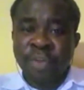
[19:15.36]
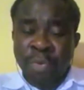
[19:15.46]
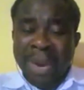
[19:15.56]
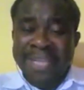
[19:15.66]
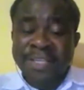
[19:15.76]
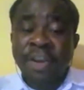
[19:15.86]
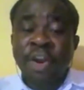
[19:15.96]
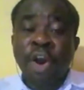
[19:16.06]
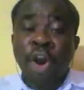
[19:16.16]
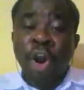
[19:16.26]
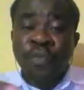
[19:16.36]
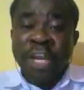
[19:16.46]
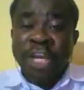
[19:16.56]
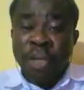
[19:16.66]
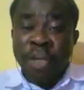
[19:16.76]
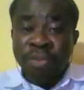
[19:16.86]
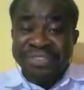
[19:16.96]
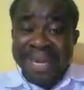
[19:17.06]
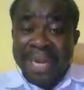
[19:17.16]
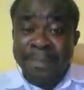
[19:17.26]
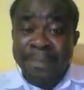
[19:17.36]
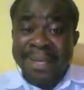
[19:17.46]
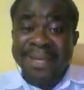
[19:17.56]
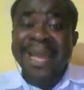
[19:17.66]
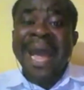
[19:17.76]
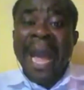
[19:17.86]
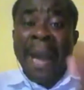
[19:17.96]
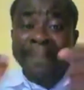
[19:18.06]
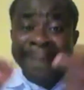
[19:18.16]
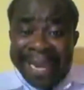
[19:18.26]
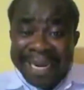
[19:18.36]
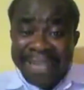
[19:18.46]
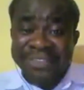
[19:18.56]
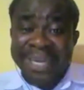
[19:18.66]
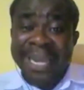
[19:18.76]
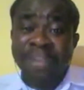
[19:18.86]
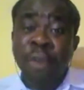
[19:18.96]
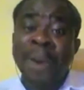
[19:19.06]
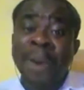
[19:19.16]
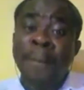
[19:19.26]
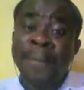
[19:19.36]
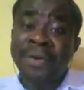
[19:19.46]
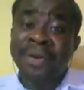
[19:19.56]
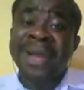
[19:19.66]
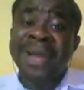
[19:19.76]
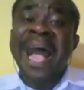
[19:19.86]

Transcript: right, of a new standard, meaning applying a standard to prior period